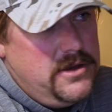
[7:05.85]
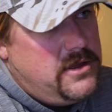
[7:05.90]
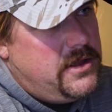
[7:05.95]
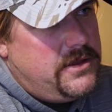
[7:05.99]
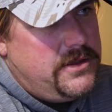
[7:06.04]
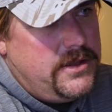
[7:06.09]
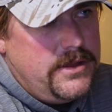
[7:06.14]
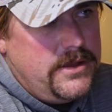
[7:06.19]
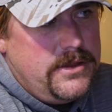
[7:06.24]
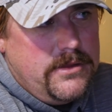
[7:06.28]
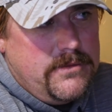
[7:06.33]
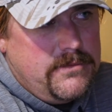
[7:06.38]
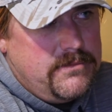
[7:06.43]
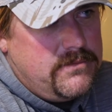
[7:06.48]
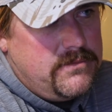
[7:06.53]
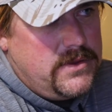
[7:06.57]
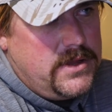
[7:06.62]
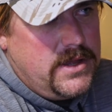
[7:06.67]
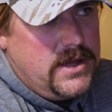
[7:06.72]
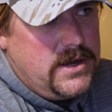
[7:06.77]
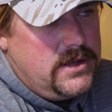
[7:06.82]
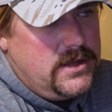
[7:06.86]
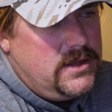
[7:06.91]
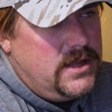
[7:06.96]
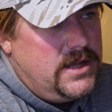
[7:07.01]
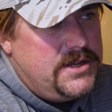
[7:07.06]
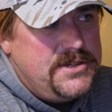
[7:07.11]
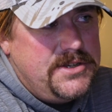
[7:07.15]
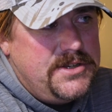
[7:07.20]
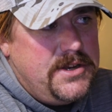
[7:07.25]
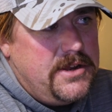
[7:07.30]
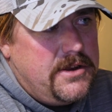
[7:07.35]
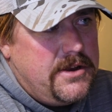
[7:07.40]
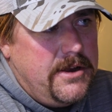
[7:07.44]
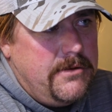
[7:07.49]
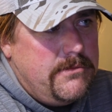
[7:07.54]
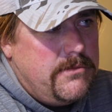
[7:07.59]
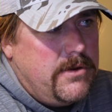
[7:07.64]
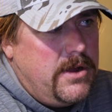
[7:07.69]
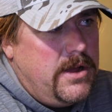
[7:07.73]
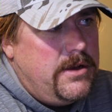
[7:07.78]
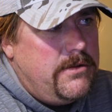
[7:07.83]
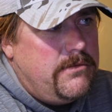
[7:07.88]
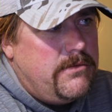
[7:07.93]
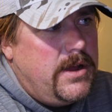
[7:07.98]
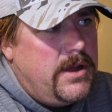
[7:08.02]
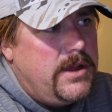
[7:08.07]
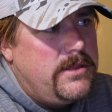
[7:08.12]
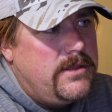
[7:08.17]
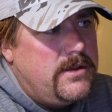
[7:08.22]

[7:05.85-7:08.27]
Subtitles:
and then the kind of legendary run right